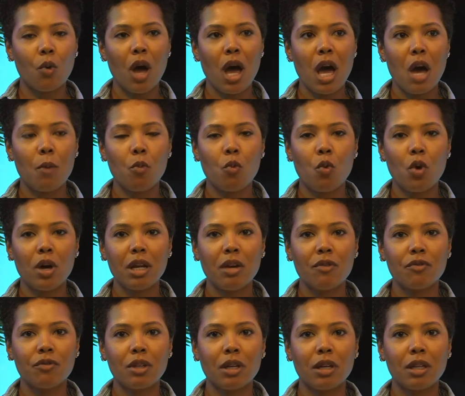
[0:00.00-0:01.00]
I
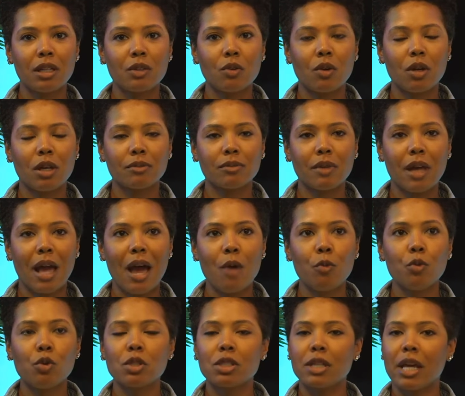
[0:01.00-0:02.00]

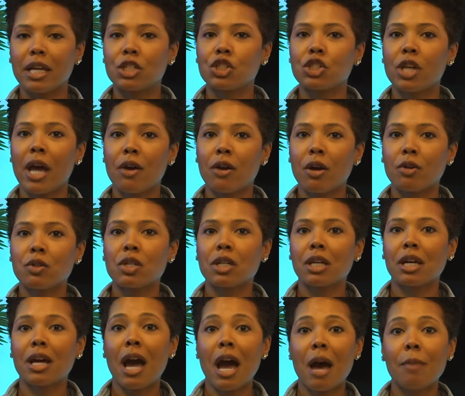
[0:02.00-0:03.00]
will say shout out to
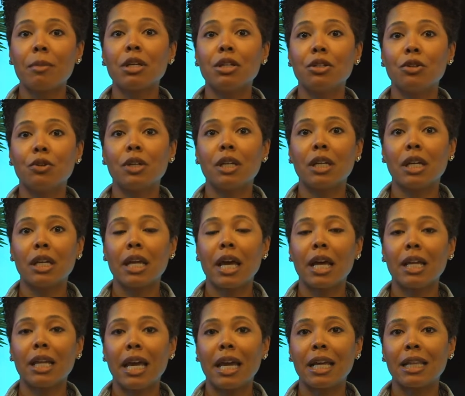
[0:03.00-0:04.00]
the Comedy Union in
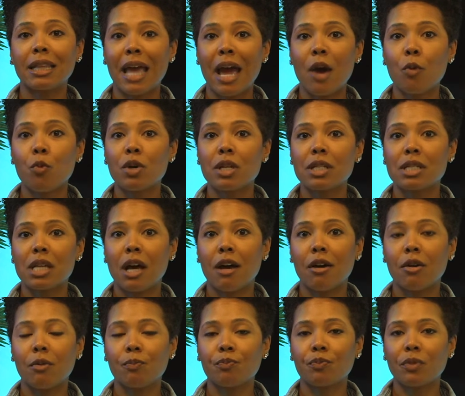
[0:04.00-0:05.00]
LA. That was
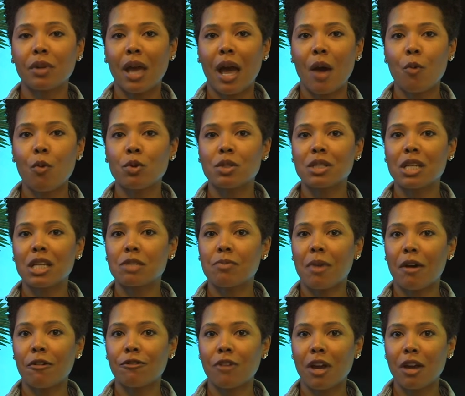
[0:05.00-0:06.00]
I won't say it's
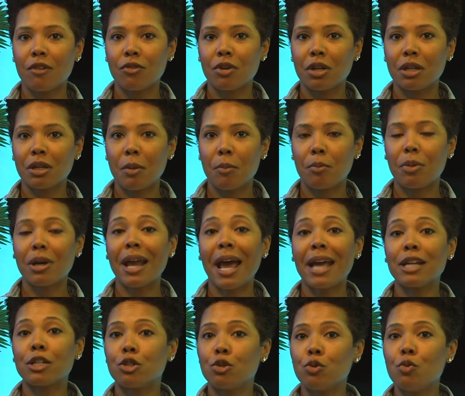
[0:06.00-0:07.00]
my favorite, but
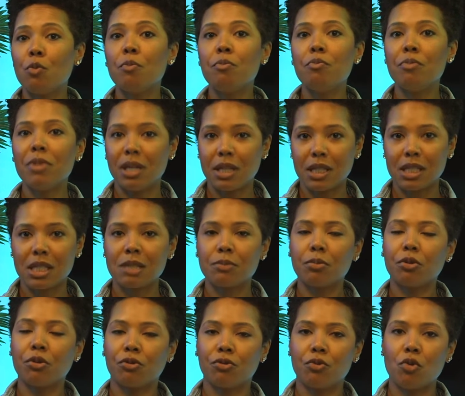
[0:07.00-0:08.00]
I do miss
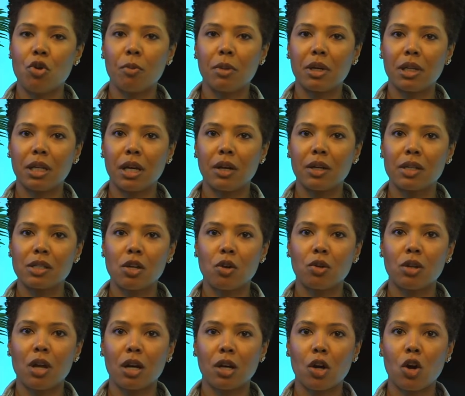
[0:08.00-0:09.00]
performing there. It's
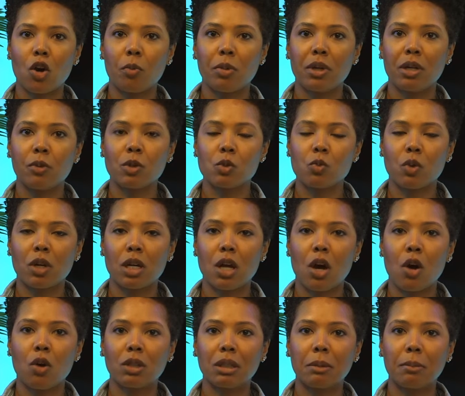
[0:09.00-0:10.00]
no longer open. It was one of
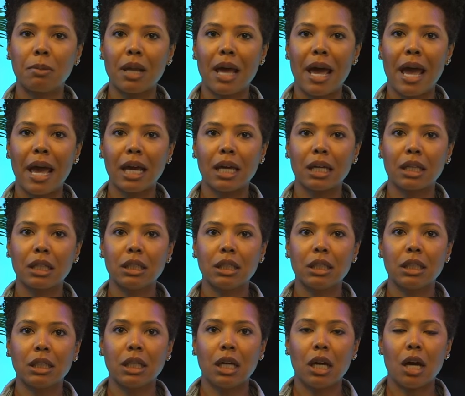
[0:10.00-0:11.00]
the only Black
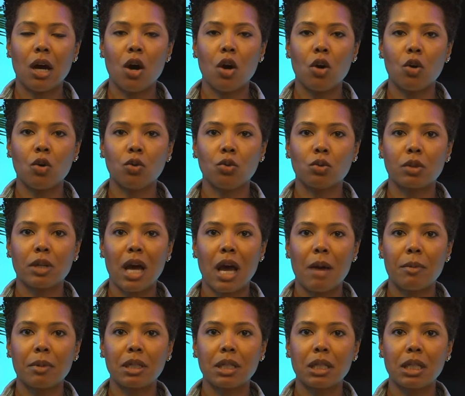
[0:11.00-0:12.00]
owned
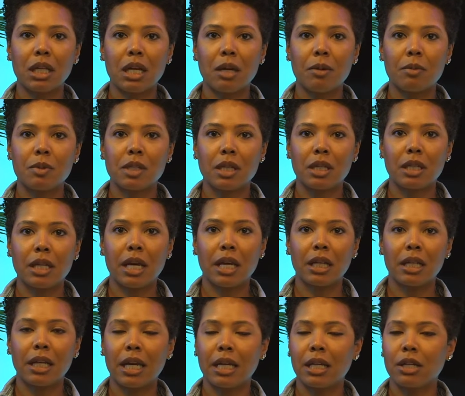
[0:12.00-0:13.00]
comedy clubs in
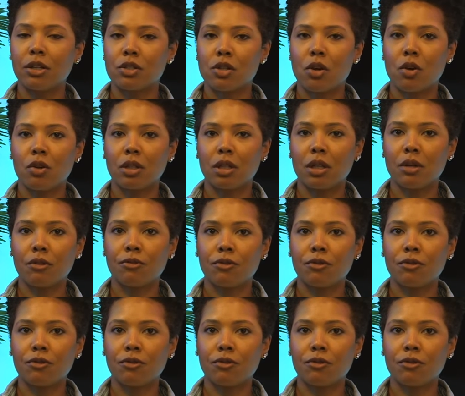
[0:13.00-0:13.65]
LA. There's only a